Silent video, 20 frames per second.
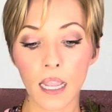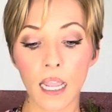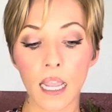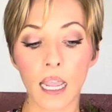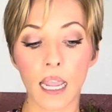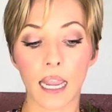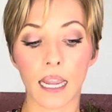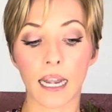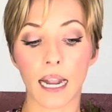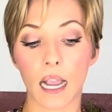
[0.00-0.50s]

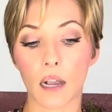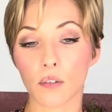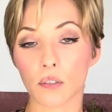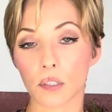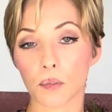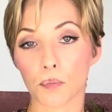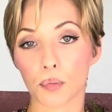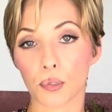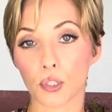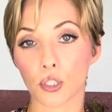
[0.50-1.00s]
And how is
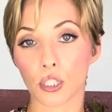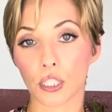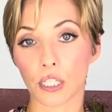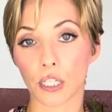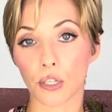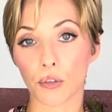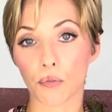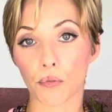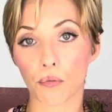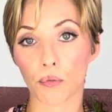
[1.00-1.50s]
it pushing
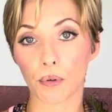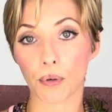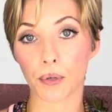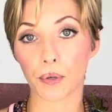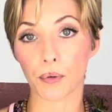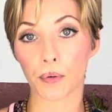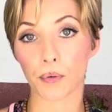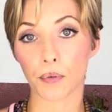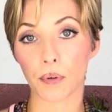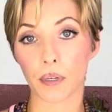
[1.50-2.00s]
you
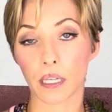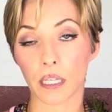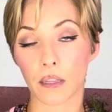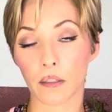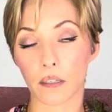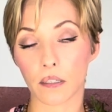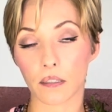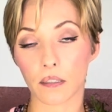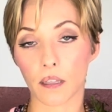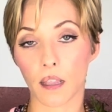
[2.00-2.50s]
through in
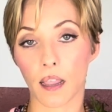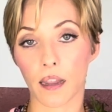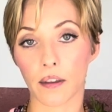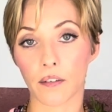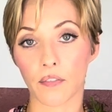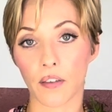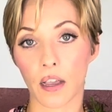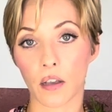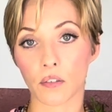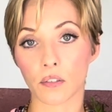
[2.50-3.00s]
this
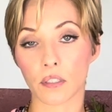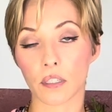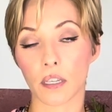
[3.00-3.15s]
life? How is it